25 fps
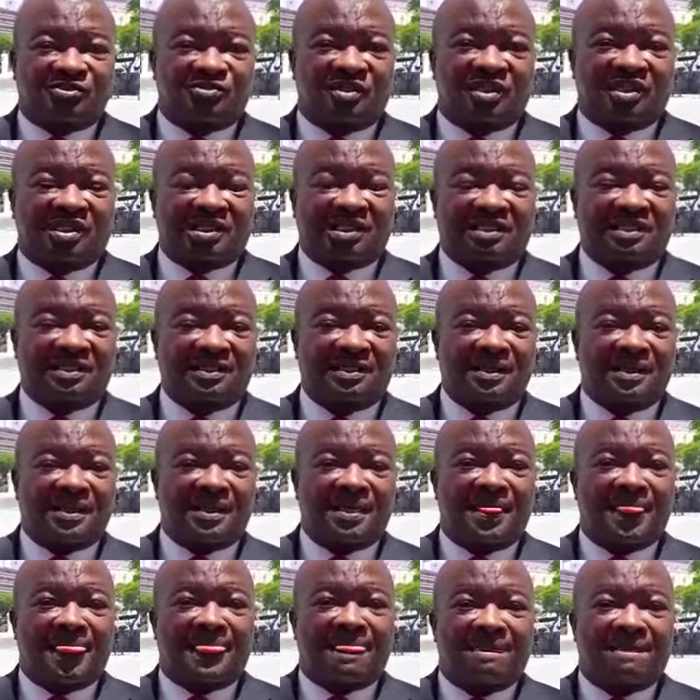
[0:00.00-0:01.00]
Thank you very much.
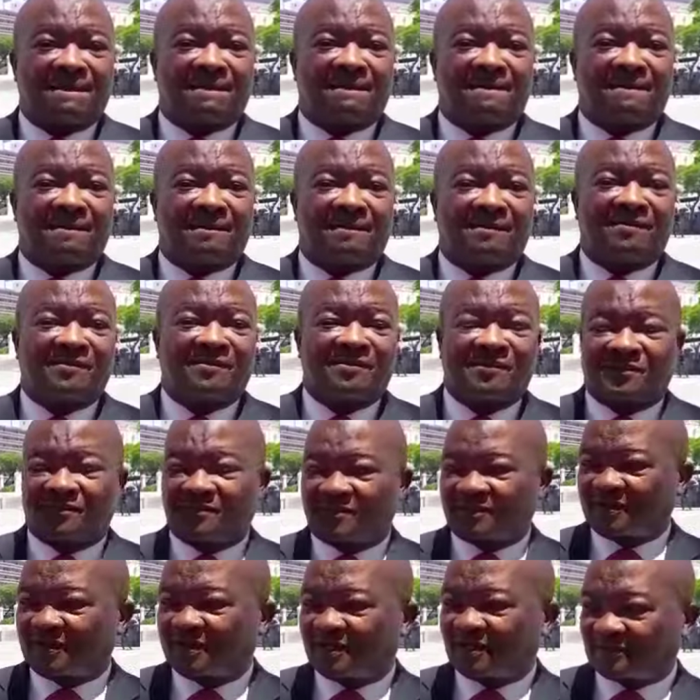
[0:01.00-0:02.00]
Thank you, Mr.
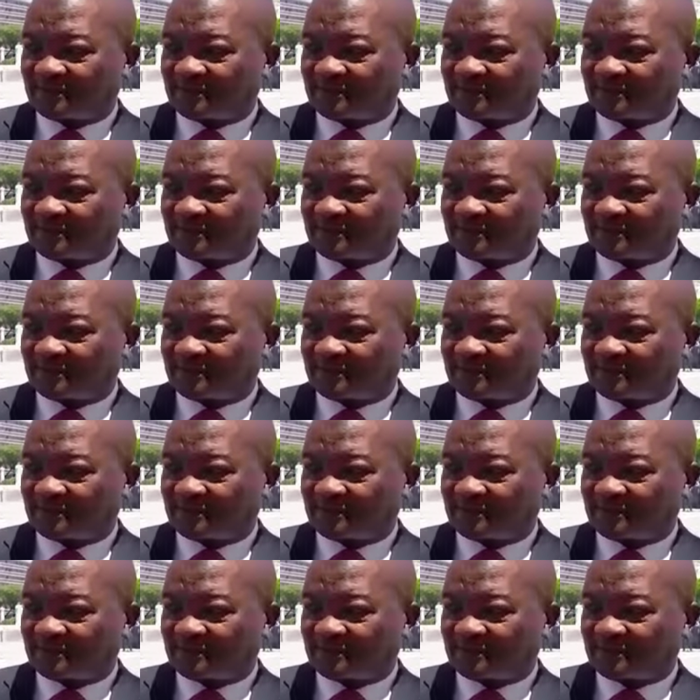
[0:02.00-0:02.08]
Holomisa.